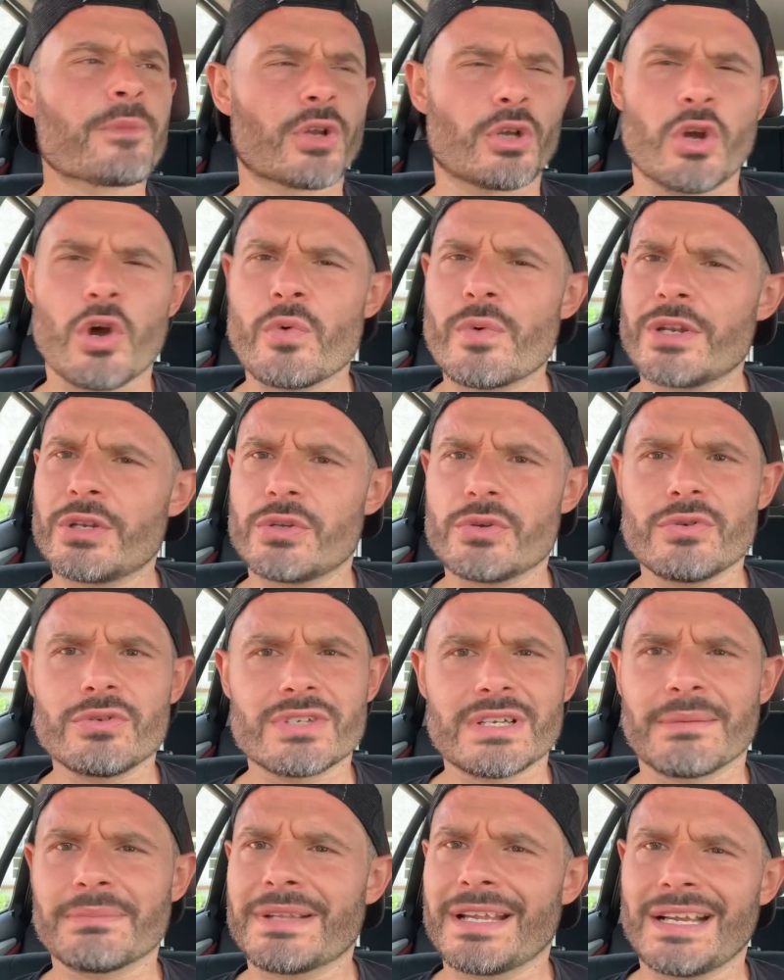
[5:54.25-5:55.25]
Go and do
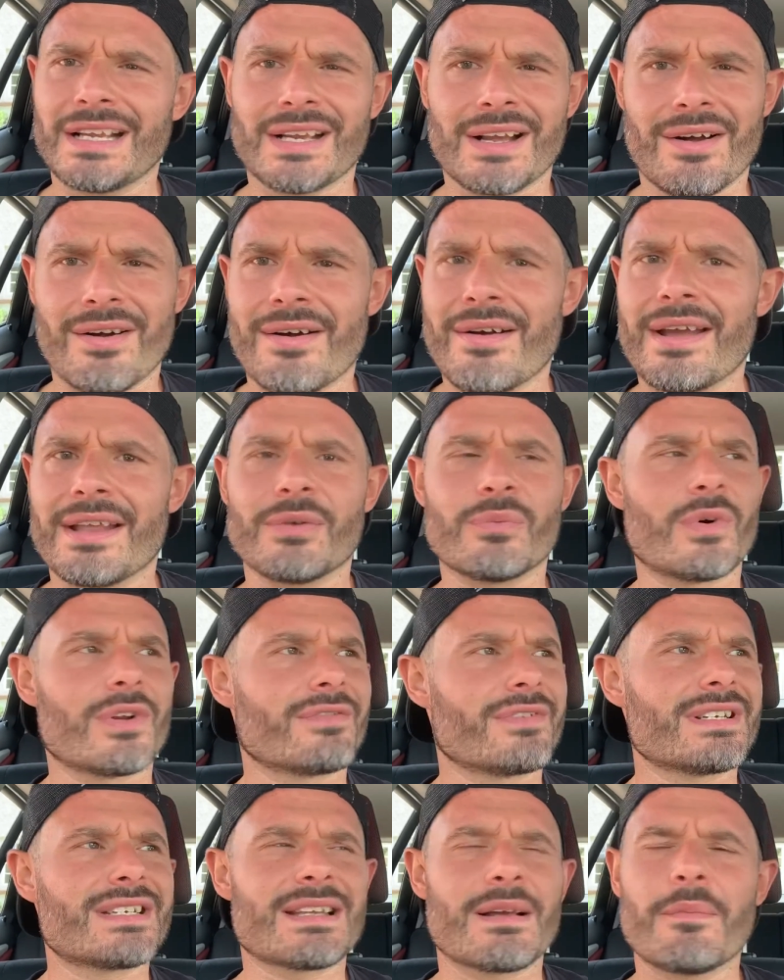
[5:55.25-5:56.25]
something kind,
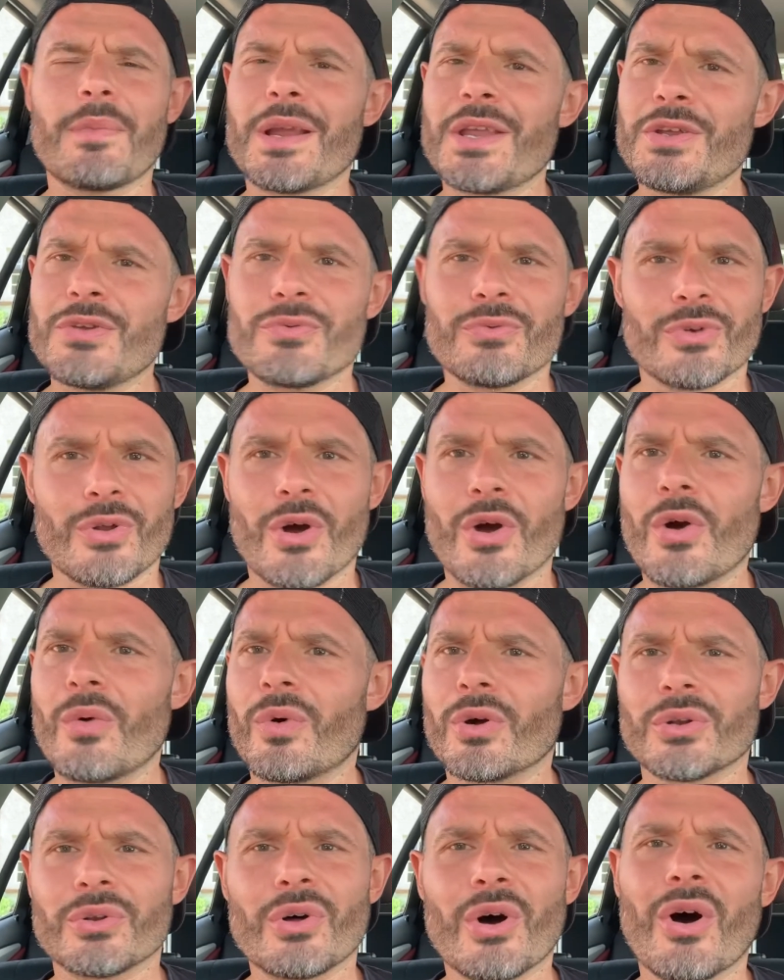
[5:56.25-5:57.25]
whether it's somebody you know
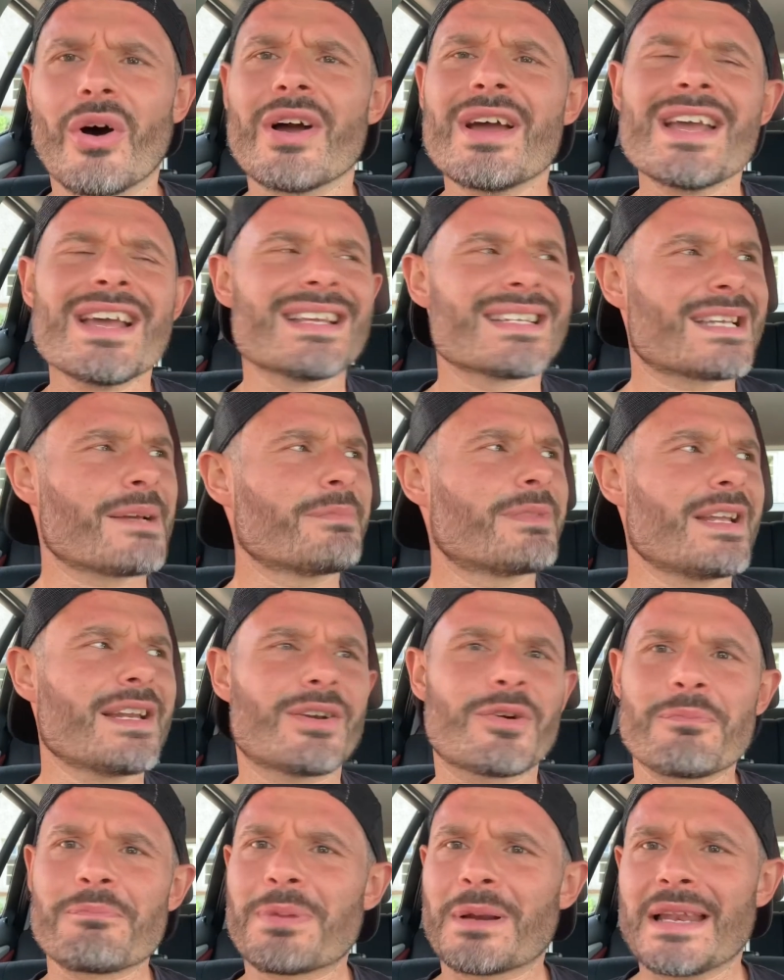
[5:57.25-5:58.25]
or not, something
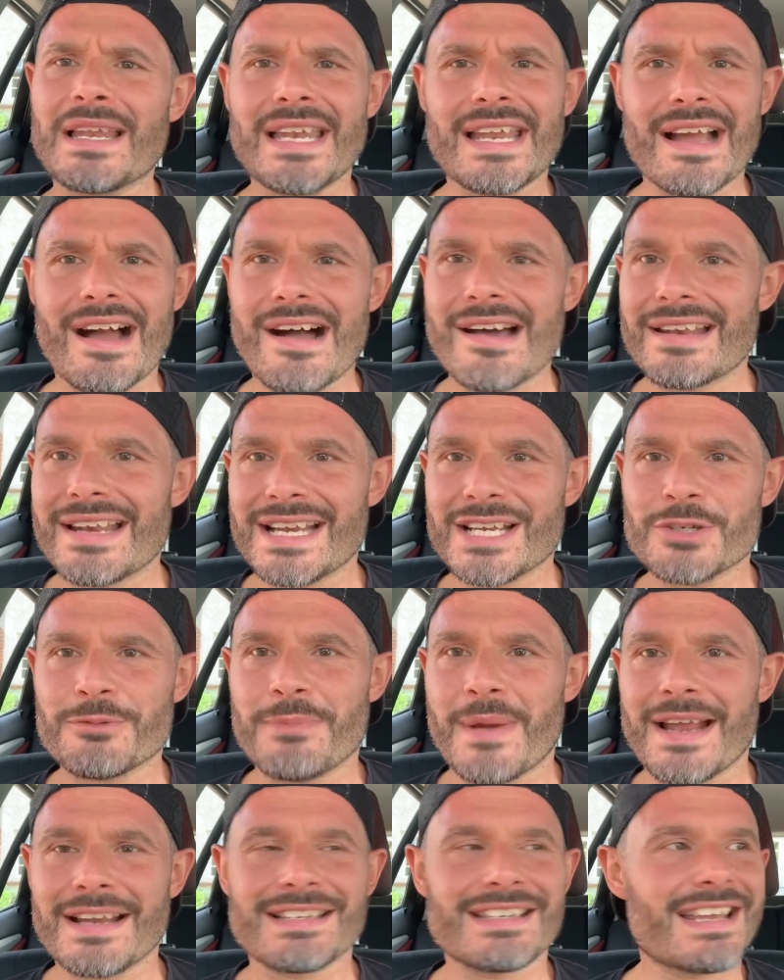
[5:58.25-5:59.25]
completely
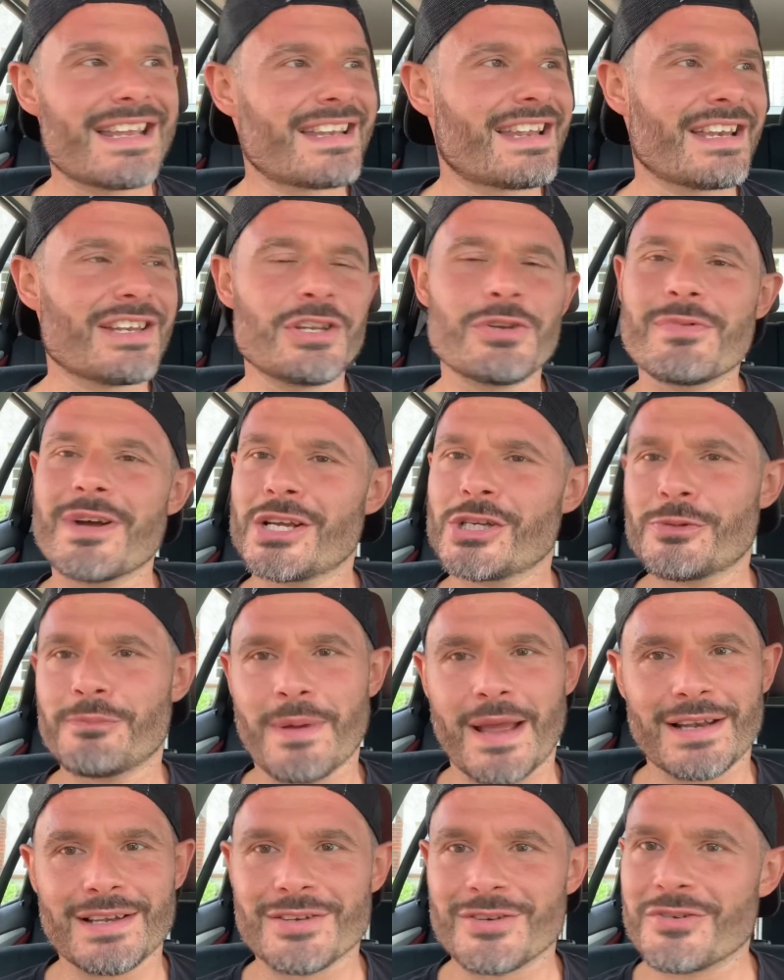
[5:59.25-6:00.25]
unexpected and you
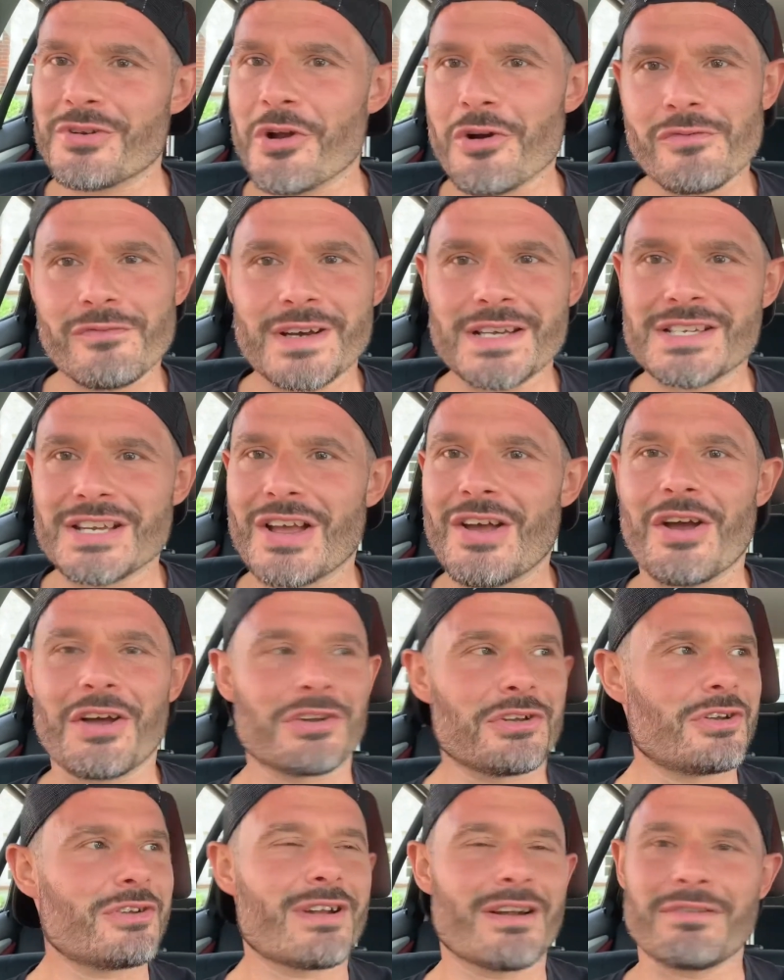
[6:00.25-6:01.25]
expect no return.
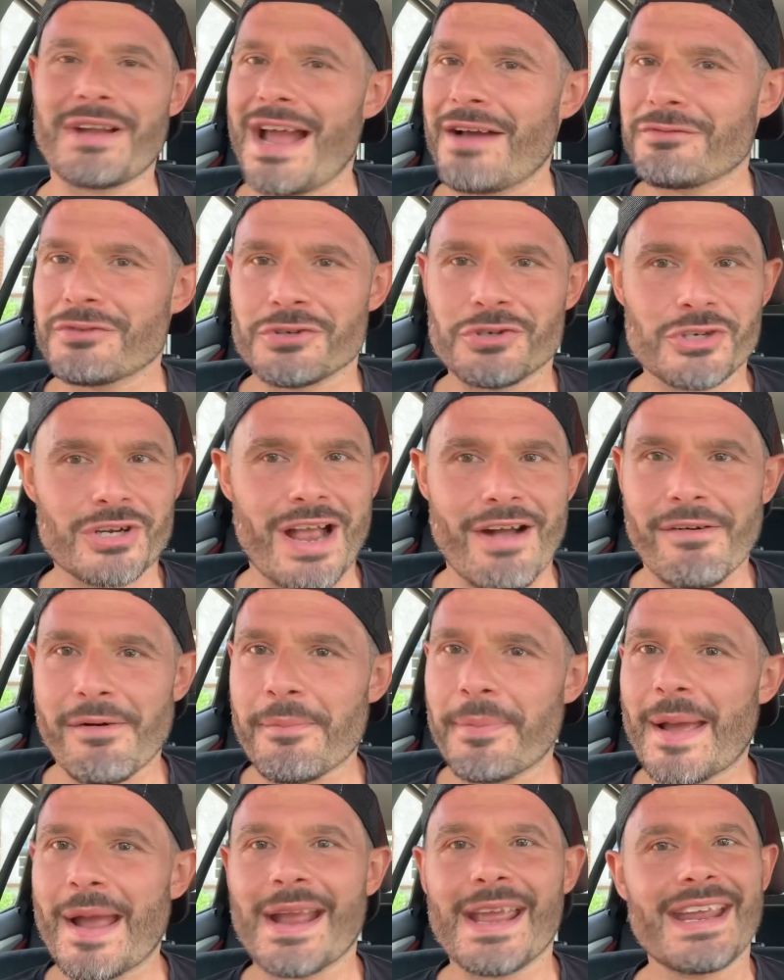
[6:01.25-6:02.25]
You don't have to shout
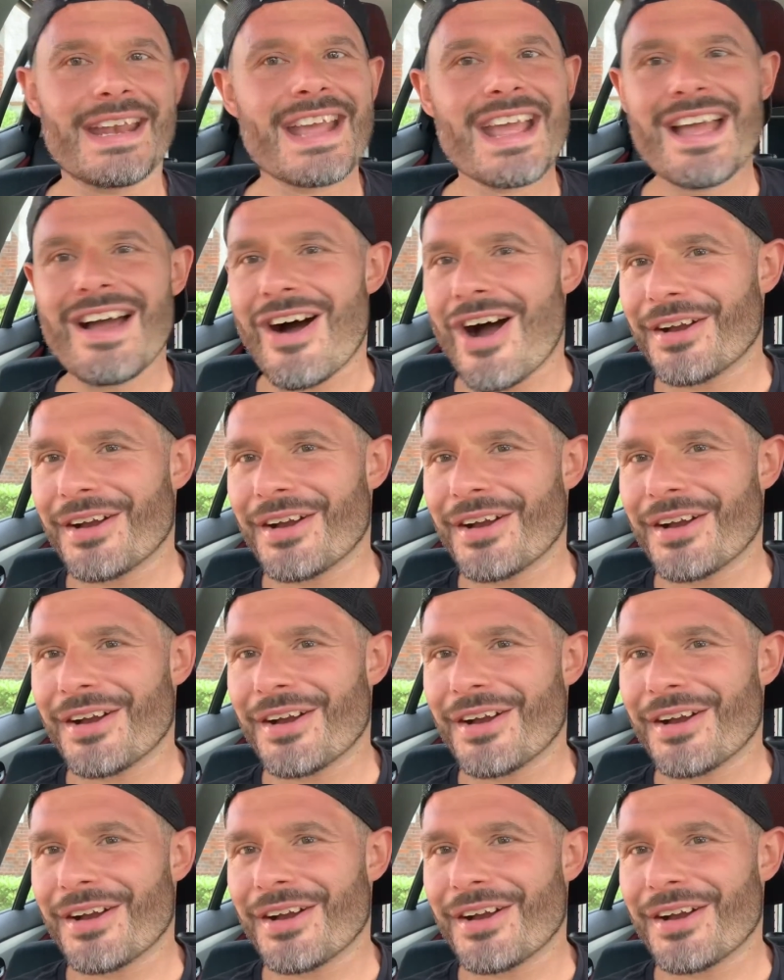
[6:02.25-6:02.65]
about it. I